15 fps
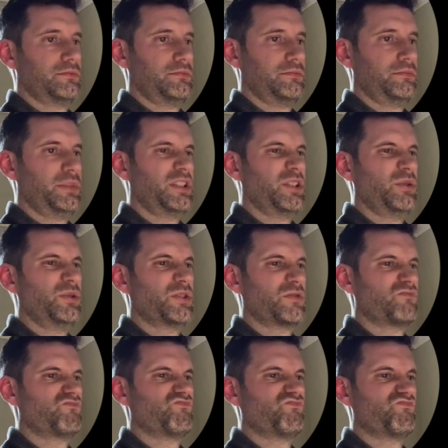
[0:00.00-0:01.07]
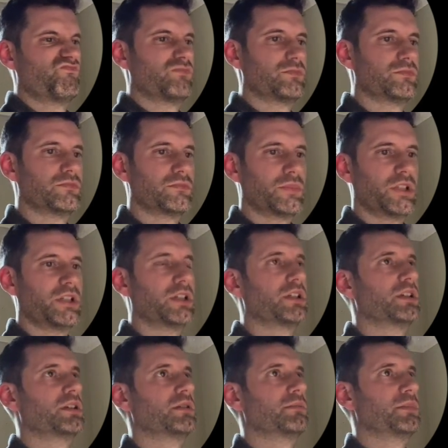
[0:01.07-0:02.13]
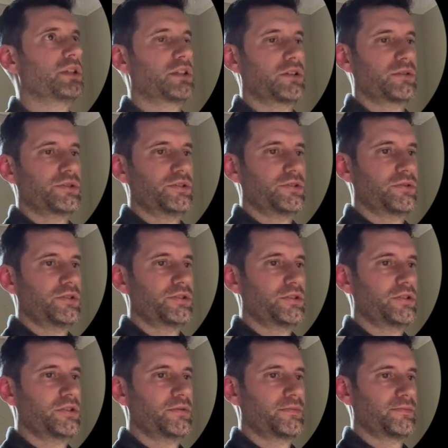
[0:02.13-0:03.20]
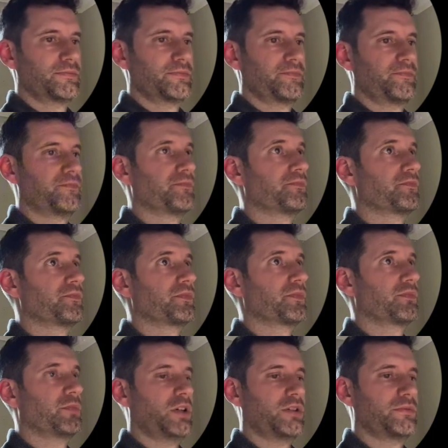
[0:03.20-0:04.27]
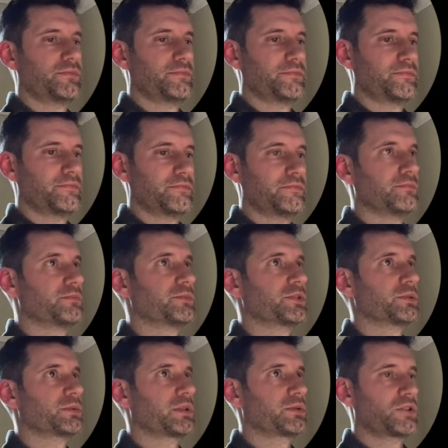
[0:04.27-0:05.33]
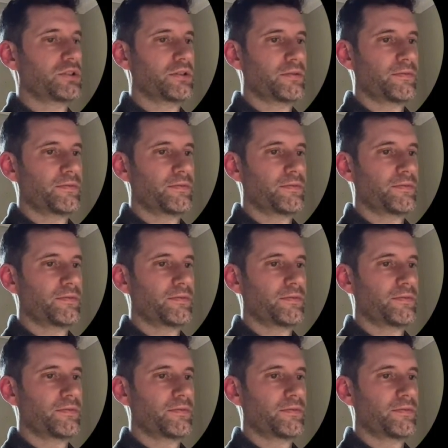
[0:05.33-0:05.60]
Big nose. Big nose is always good. Well, sometimes good.